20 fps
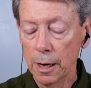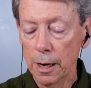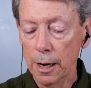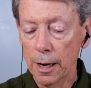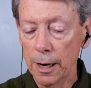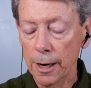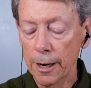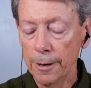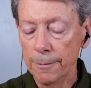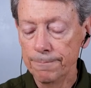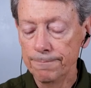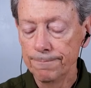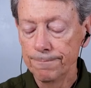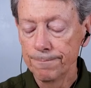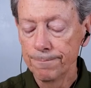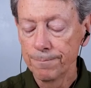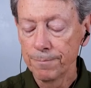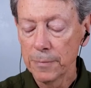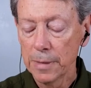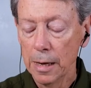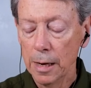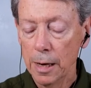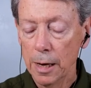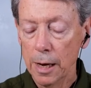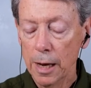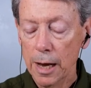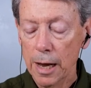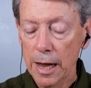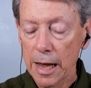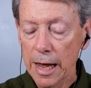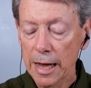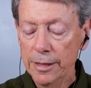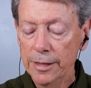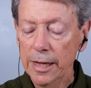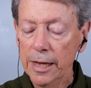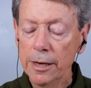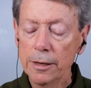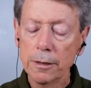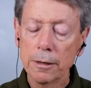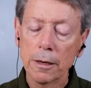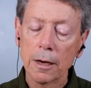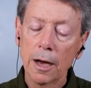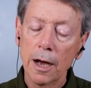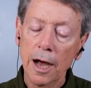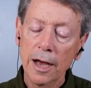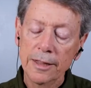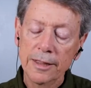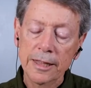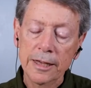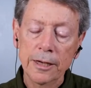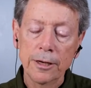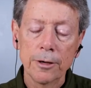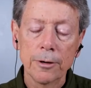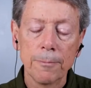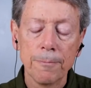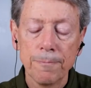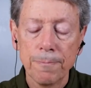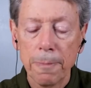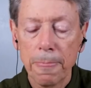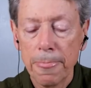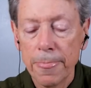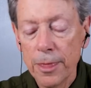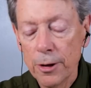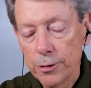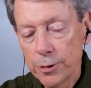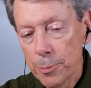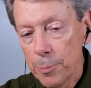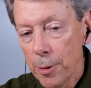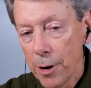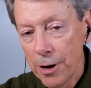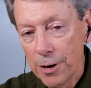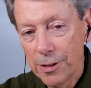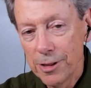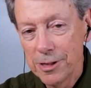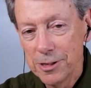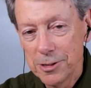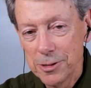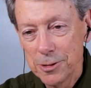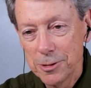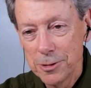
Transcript: Um, and then I think there's a part of this